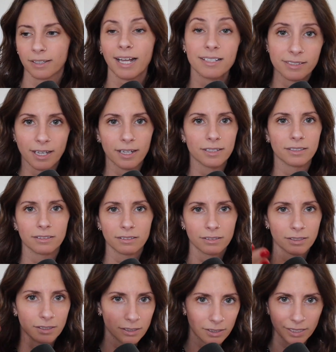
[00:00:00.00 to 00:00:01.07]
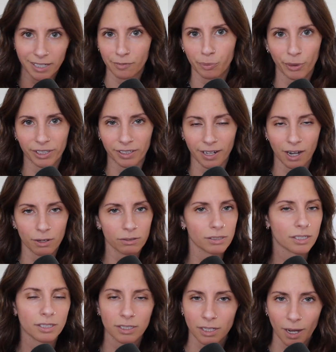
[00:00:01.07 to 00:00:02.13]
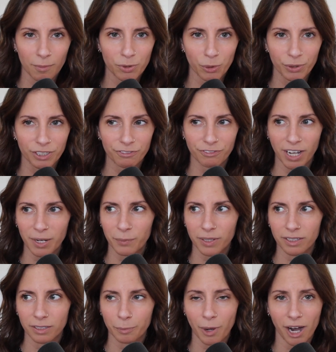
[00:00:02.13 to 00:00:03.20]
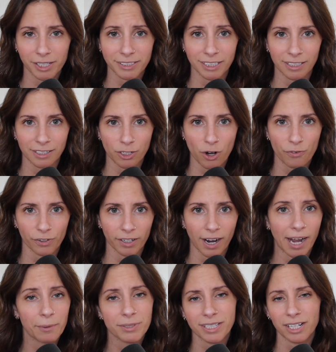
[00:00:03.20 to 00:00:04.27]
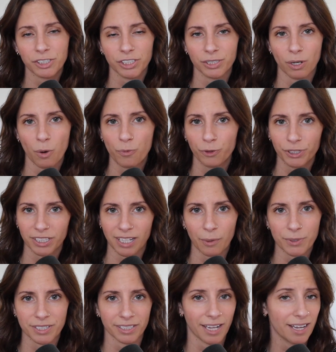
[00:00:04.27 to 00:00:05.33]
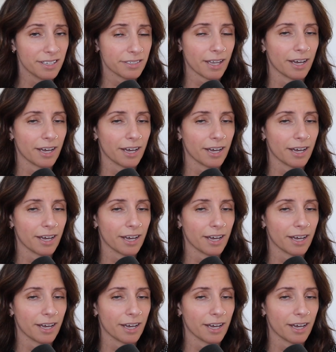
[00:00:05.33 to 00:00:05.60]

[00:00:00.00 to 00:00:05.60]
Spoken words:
That said, like I've pointed out, I'm totally fine with epoxying it over. I was actually hopeful that that was the case.